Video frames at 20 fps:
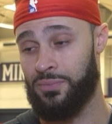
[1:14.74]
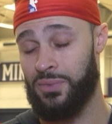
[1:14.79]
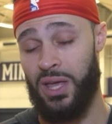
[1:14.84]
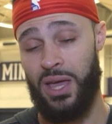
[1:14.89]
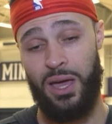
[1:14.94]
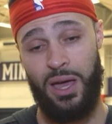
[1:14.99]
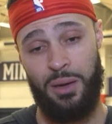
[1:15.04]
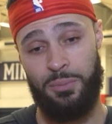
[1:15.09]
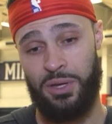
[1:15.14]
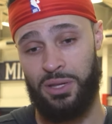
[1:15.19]

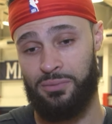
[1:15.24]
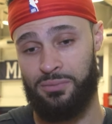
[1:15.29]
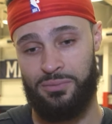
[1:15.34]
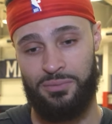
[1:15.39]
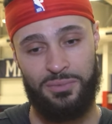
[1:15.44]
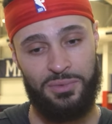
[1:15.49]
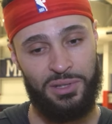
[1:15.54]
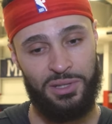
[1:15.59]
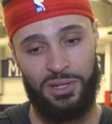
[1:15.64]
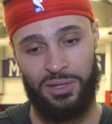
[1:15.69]
Yeah, I mean,
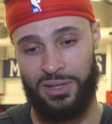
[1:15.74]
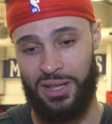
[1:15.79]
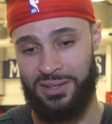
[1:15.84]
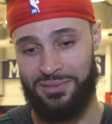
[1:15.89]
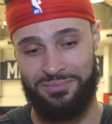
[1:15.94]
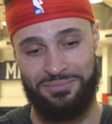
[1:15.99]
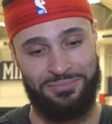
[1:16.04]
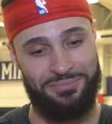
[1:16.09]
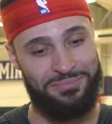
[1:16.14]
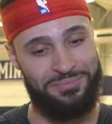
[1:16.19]
look,
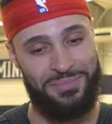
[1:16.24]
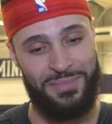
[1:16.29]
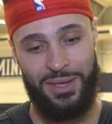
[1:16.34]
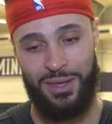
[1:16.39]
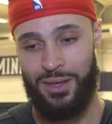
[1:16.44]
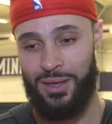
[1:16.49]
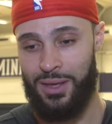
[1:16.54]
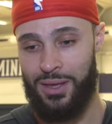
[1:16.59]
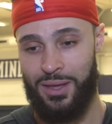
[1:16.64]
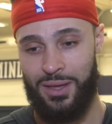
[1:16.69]

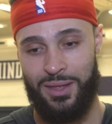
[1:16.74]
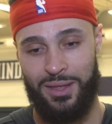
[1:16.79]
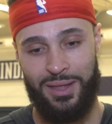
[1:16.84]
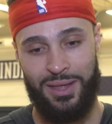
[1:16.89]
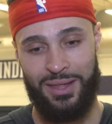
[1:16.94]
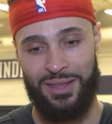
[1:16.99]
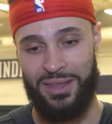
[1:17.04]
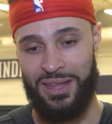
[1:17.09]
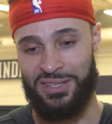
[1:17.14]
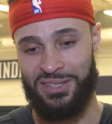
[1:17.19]

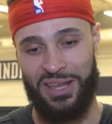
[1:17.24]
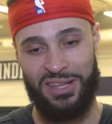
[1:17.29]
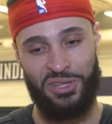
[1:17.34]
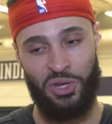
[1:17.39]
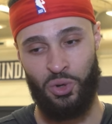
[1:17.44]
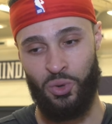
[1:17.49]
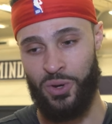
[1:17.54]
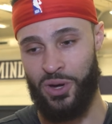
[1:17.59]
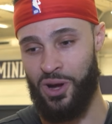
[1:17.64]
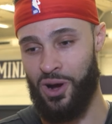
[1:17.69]
that's
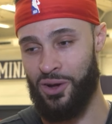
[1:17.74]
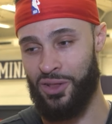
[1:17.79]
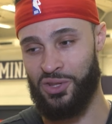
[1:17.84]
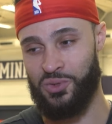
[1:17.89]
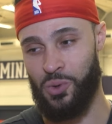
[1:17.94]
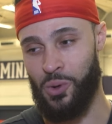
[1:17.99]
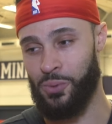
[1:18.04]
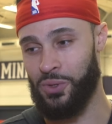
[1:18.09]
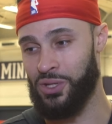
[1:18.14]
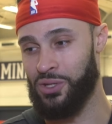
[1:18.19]
who we are,
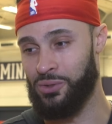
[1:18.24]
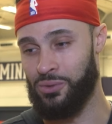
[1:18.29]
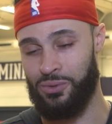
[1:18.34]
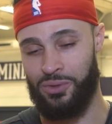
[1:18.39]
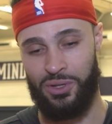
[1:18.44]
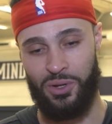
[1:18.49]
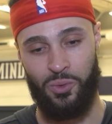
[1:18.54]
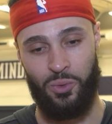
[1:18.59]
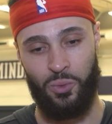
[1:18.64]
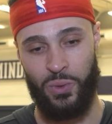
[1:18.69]
that's what we do.
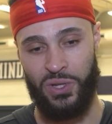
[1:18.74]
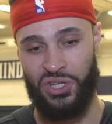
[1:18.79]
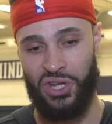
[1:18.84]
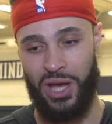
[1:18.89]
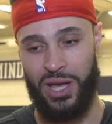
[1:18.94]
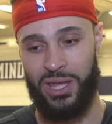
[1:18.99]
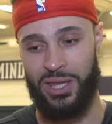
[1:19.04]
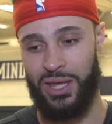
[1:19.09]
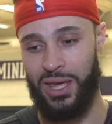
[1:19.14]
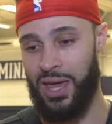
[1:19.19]
You know, when we
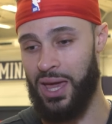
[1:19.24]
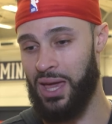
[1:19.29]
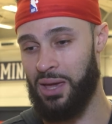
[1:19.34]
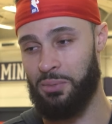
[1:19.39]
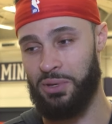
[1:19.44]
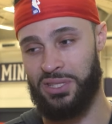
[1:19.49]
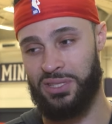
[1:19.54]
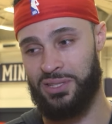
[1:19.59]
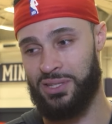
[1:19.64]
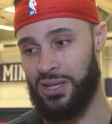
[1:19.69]
check in the
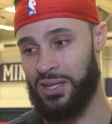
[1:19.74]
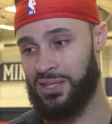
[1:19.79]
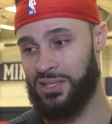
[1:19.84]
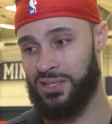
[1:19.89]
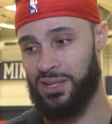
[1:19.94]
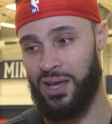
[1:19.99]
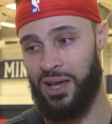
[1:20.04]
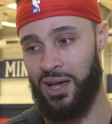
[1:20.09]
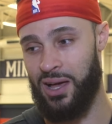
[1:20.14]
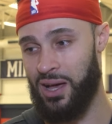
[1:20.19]
game, it's
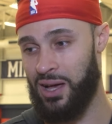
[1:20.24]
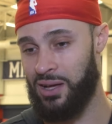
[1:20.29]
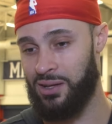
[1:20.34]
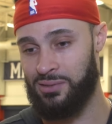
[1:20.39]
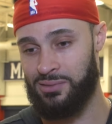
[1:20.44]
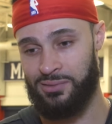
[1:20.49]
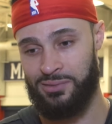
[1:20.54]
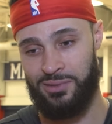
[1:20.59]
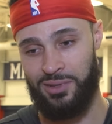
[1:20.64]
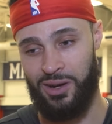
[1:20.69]

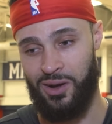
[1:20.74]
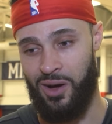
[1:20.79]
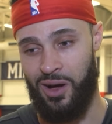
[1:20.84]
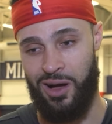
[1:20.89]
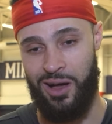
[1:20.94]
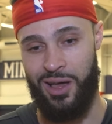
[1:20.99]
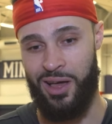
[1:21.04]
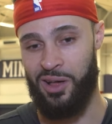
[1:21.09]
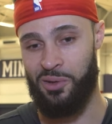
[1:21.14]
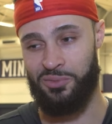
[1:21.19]

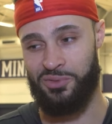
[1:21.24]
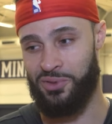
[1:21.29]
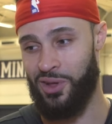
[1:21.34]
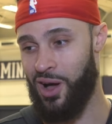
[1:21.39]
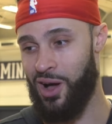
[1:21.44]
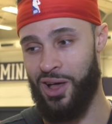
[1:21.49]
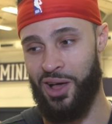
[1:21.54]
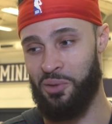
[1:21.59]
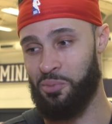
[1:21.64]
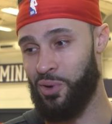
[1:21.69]
all
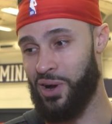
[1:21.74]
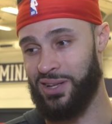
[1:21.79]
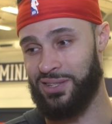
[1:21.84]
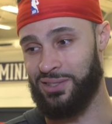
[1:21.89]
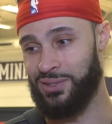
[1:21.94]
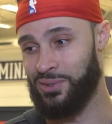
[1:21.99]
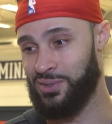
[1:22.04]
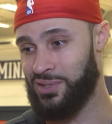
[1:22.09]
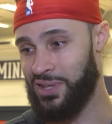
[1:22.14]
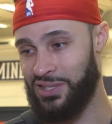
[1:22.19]
hell breaks
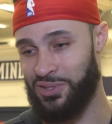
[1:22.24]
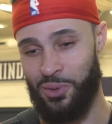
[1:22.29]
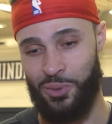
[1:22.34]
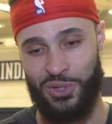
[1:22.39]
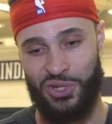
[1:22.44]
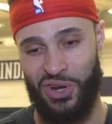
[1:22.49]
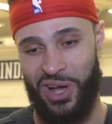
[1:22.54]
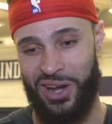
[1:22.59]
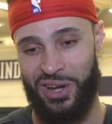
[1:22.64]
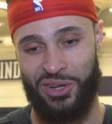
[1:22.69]
loose. That's what
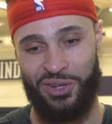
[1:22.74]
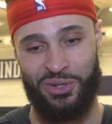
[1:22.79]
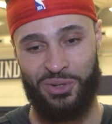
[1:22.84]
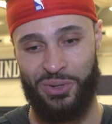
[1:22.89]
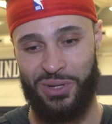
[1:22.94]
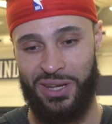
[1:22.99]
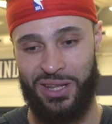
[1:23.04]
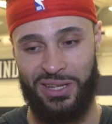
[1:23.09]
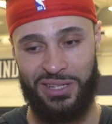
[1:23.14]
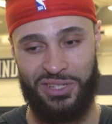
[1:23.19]
we try to
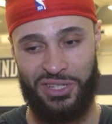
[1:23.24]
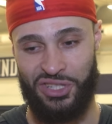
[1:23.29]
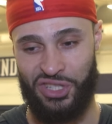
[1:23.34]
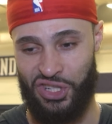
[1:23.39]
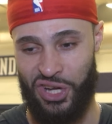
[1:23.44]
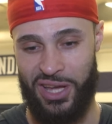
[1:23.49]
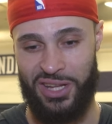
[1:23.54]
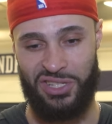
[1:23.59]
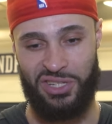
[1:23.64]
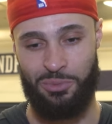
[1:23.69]
do, and
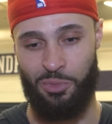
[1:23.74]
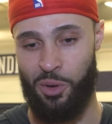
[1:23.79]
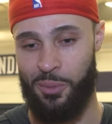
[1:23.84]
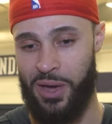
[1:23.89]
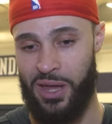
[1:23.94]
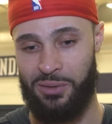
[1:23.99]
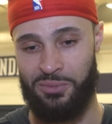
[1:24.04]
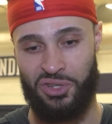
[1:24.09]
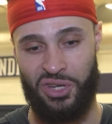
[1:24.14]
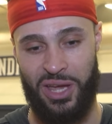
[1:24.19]
just change the
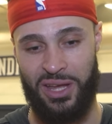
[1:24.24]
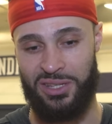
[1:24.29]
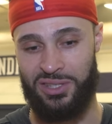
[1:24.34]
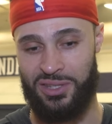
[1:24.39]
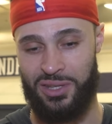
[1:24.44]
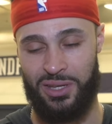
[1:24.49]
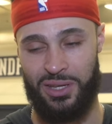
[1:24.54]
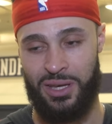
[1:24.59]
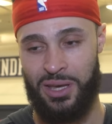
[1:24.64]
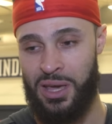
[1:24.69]
momentum, change
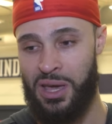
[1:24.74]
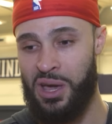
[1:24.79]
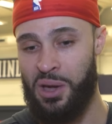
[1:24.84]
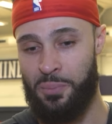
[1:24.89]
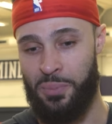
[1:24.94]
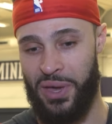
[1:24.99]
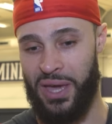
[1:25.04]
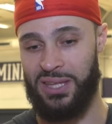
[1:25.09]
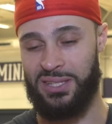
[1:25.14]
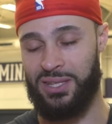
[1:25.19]
the
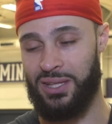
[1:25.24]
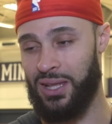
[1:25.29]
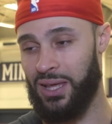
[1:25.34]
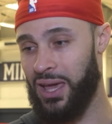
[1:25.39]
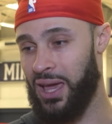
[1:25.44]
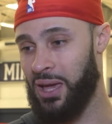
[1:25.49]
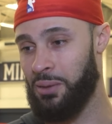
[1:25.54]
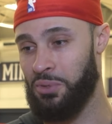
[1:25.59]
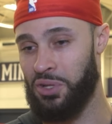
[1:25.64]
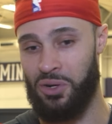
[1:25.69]
pace of the
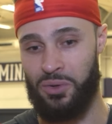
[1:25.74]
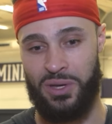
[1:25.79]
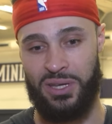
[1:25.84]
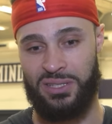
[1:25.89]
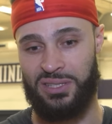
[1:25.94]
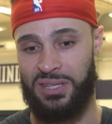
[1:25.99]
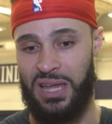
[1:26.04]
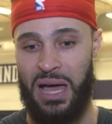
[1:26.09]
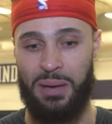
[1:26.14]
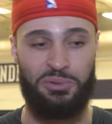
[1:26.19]
game, you know,
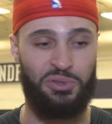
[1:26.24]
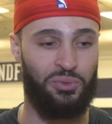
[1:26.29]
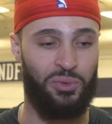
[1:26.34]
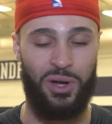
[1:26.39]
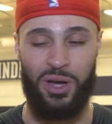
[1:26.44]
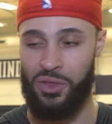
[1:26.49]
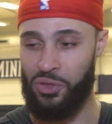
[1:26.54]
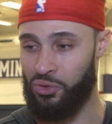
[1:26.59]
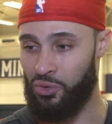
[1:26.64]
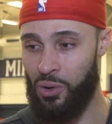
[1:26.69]
get stops,
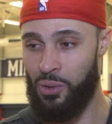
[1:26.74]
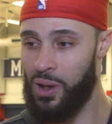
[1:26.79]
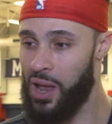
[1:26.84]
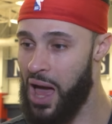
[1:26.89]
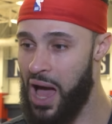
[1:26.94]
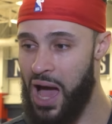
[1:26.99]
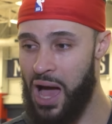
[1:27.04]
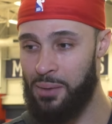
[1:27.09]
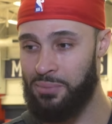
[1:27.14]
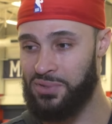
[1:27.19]
run, throw
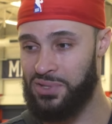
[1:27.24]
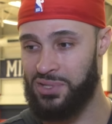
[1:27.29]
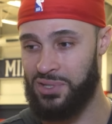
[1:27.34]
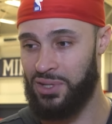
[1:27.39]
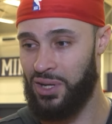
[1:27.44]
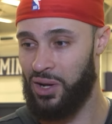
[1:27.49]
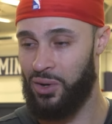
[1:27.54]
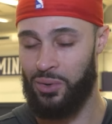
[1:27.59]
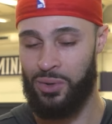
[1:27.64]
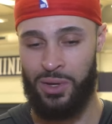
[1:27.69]
lobs,
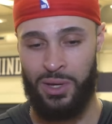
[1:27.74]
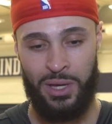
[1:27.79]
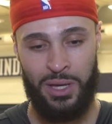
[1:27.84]
you know.